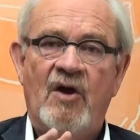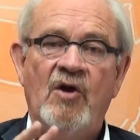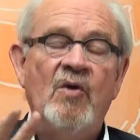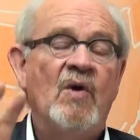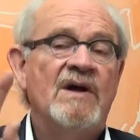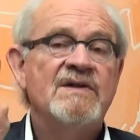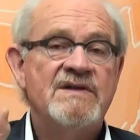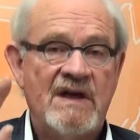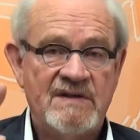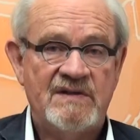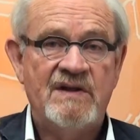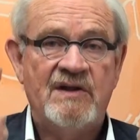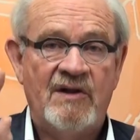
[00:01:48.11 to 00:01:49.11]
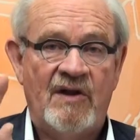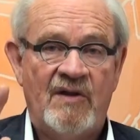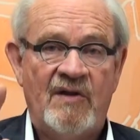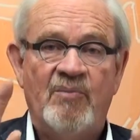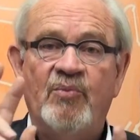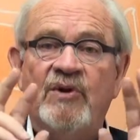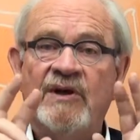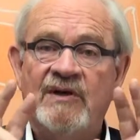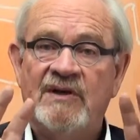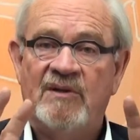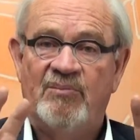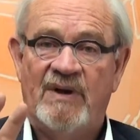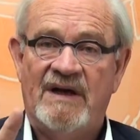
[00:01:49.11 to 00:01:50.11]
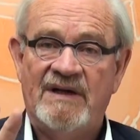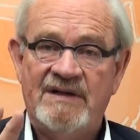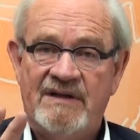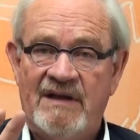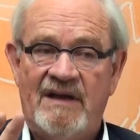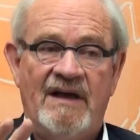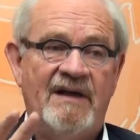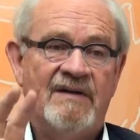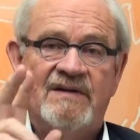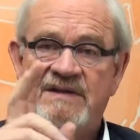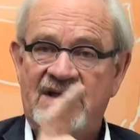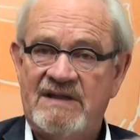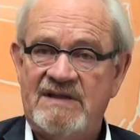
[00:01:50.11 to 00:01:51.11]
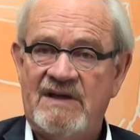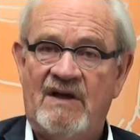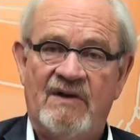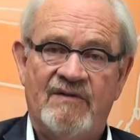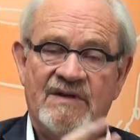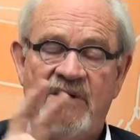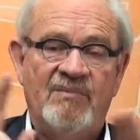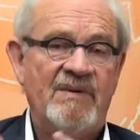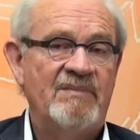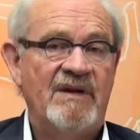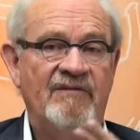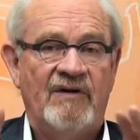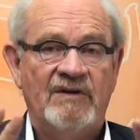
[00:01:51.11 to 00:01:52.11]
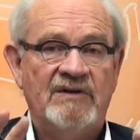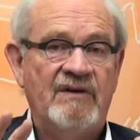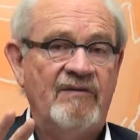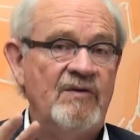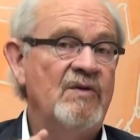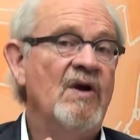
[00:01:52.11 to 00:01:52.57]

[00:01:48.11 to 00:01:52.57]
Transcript: You are just another political party, and 6 out of 10 people have voted for you.